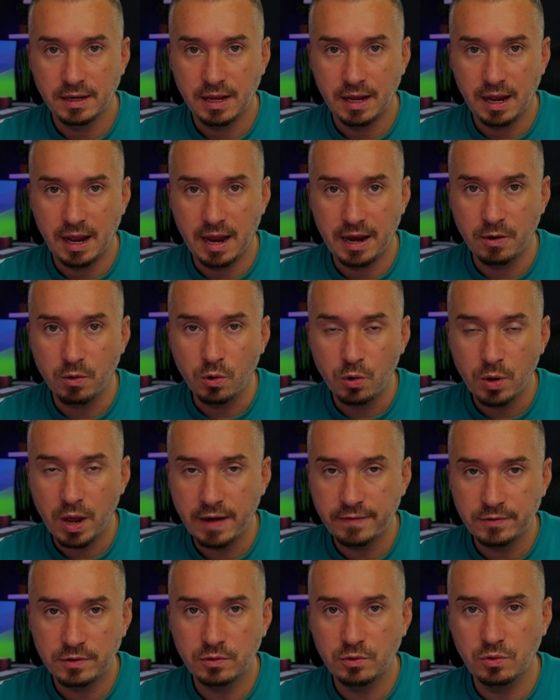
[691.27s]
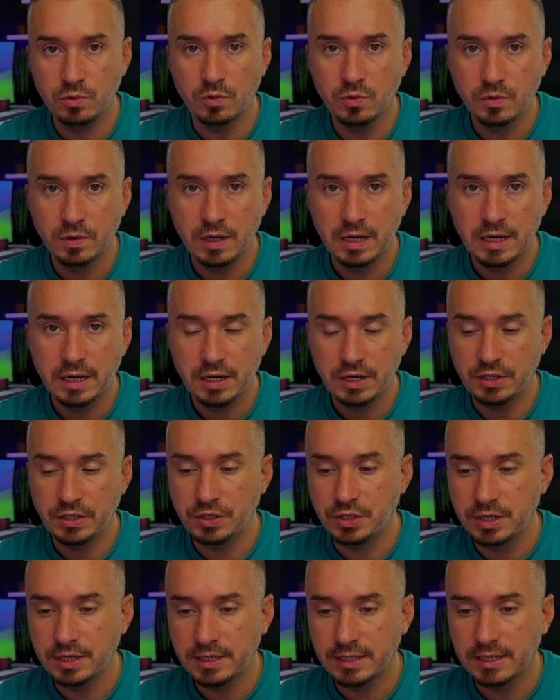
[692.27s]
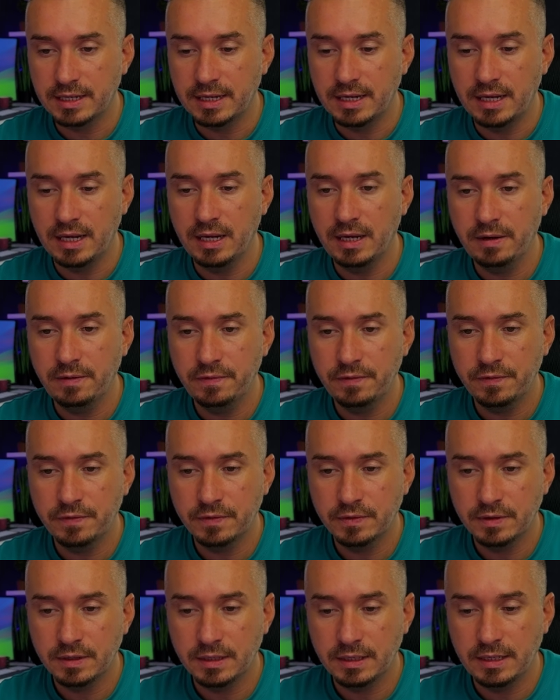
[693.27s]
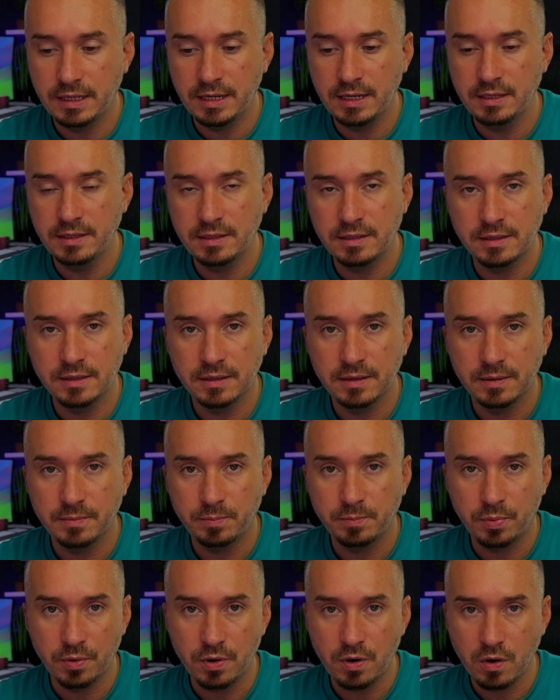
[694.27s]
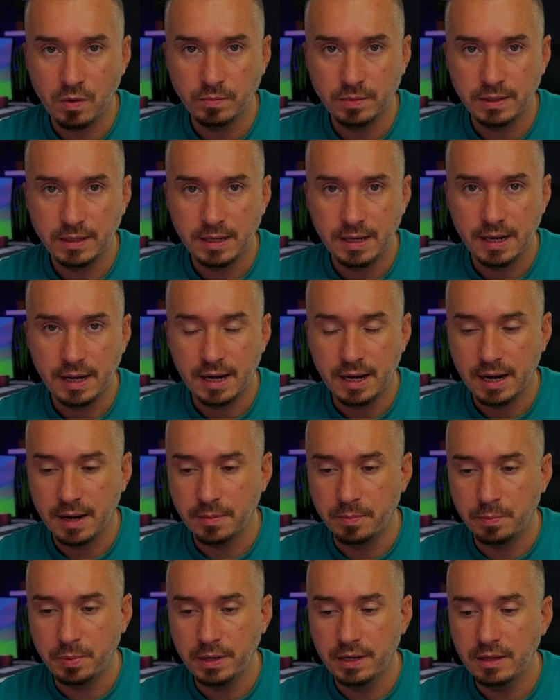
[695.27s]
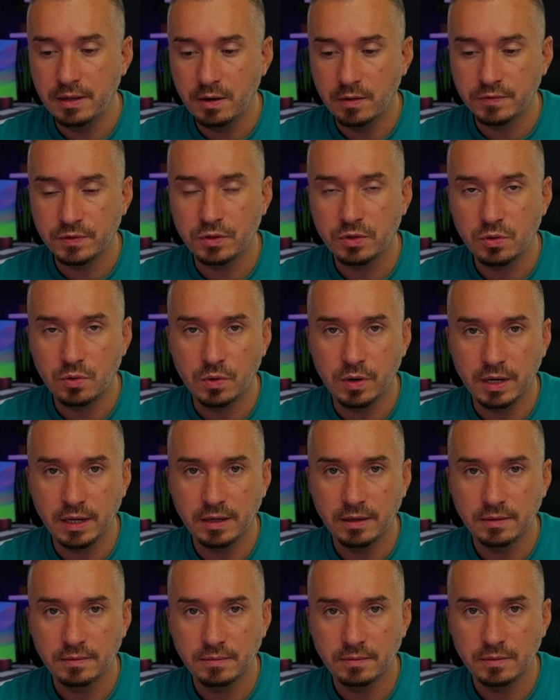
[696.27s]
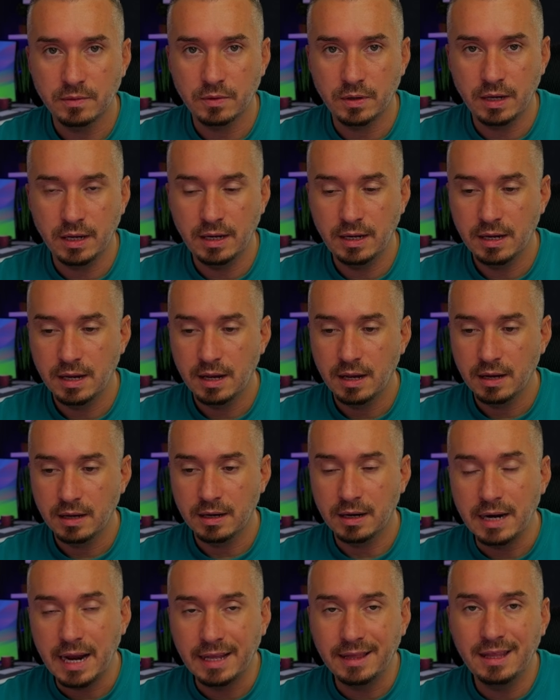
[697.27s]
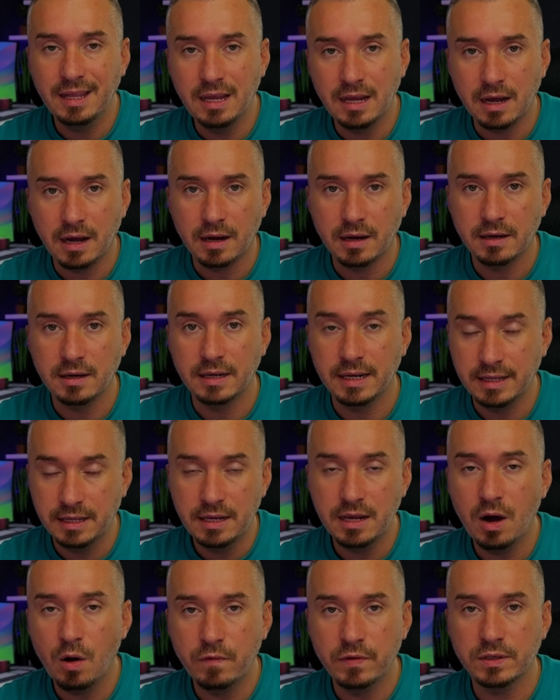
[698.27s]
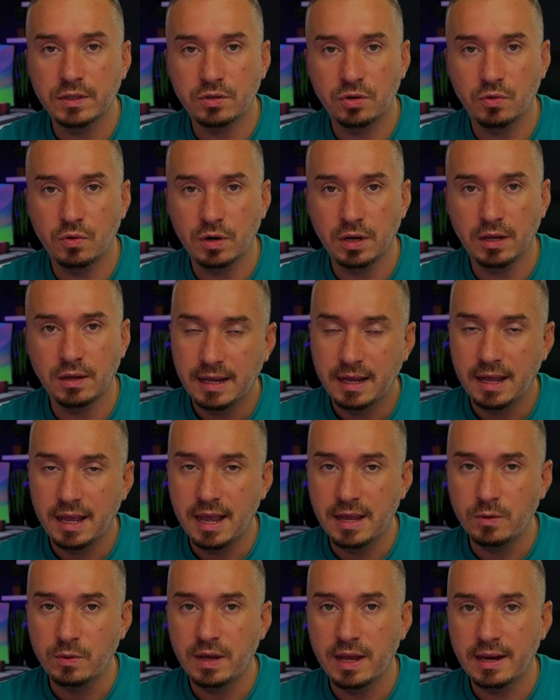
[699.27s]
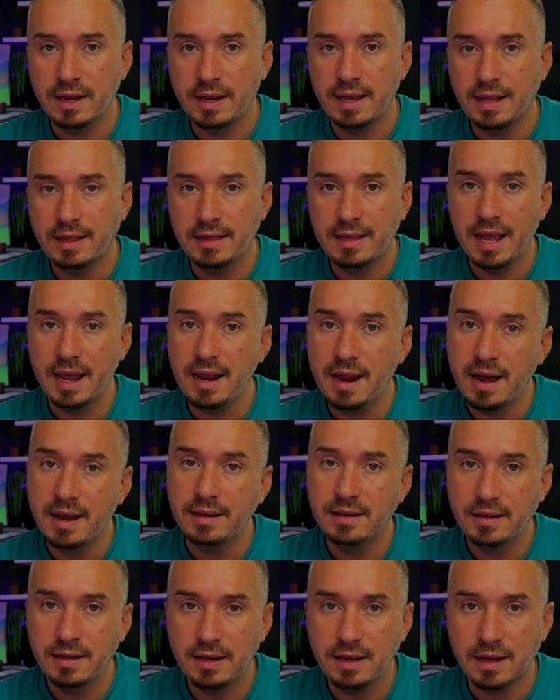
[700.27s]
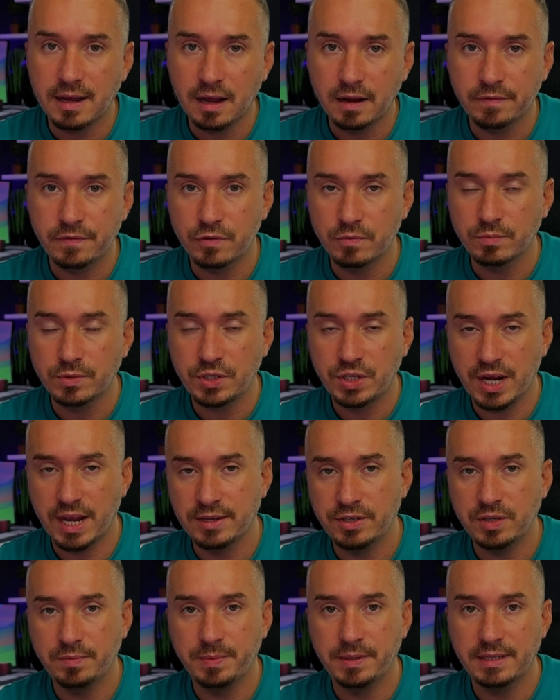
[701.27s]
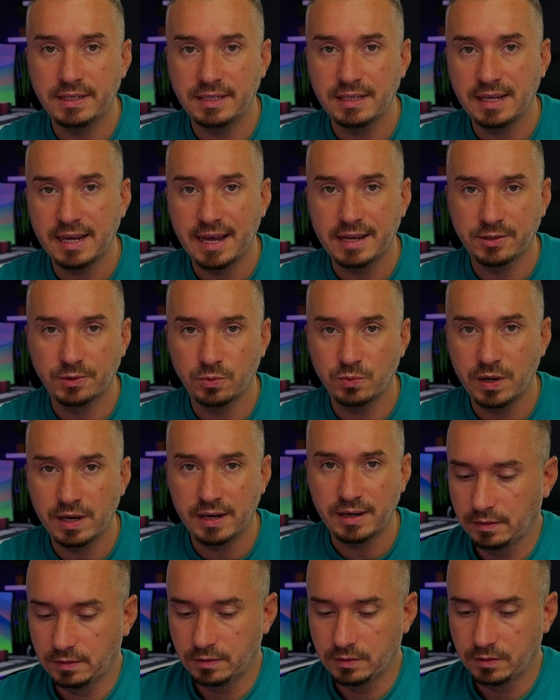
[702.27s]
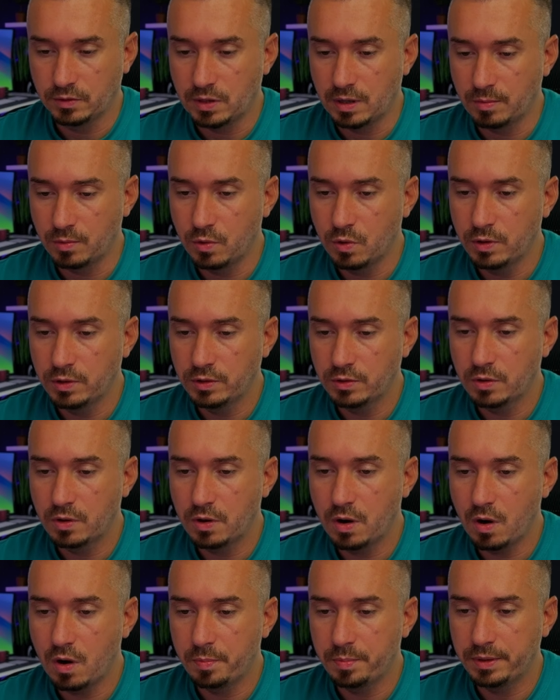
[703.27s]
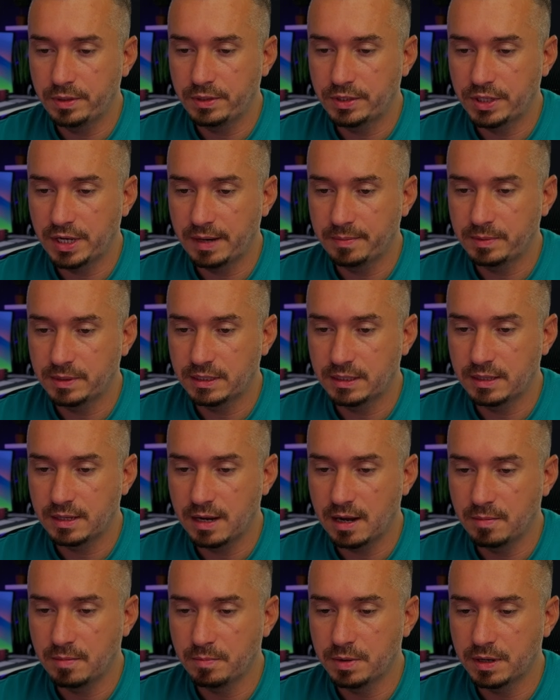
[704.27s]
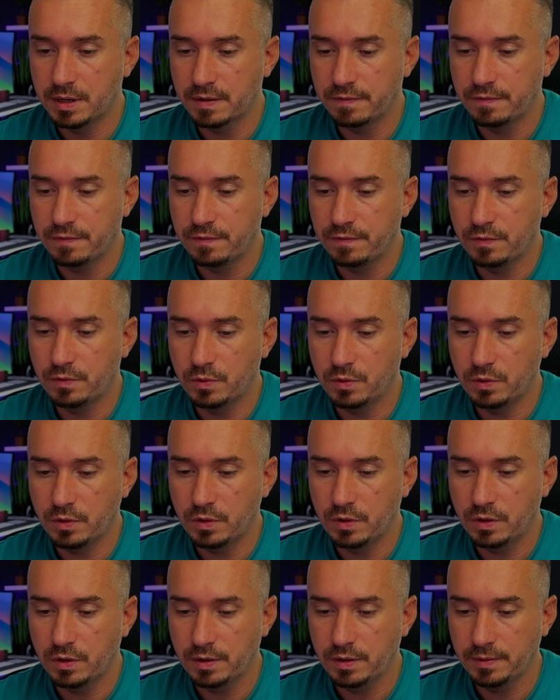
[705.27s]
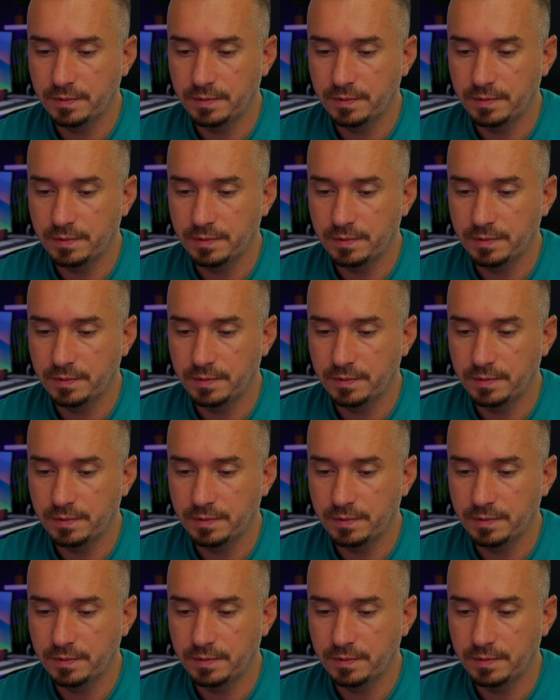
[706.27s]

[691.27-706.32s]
and all you have to do is just give this prompt a bit of story, okay? An idea of a story. And you can get that idea from ChatGPT as well. So I'm going to copy chapter number 4,